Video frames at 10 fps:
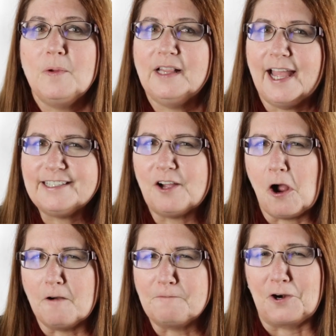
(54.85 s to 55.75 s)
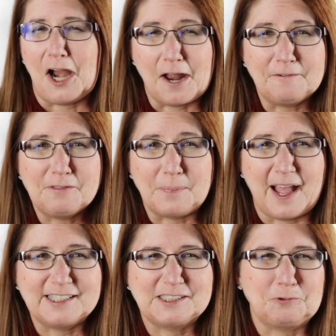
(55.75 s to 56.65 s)
we like to offer
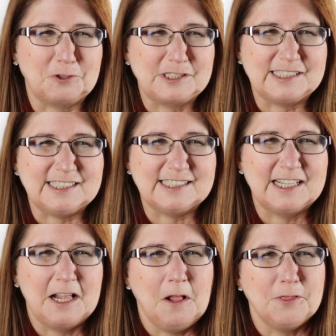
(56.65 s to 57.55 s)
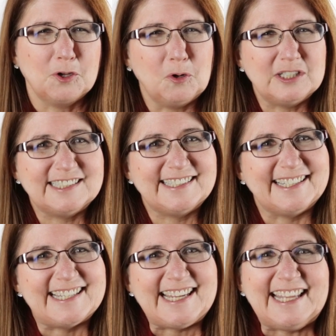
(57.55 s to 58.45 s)
out-of-the-box courses, the courses
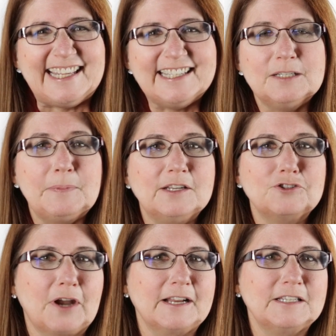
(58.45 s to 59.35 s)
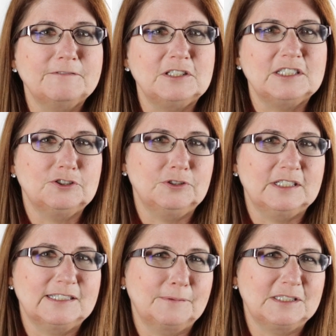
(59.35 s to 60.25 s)
that tend to be attractive to
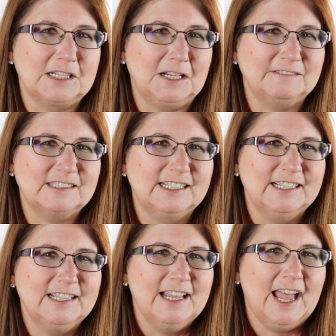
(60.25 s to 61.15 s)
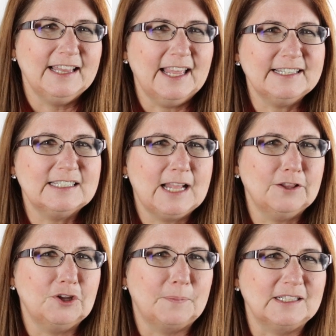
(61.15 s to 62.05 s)
students themselves. I'd like to tell
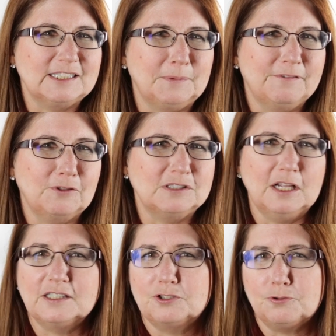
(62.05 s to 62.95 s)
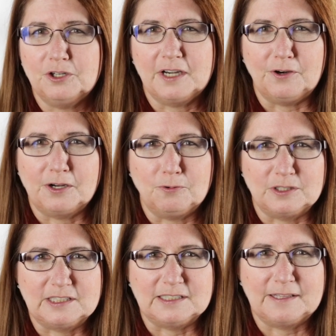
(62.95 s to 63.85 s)
you about some of those extraordinary
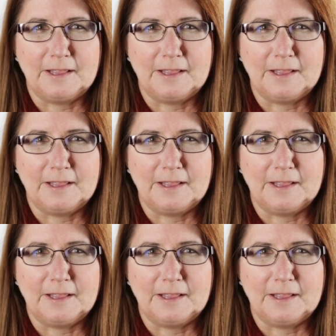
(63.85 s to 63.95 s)
courses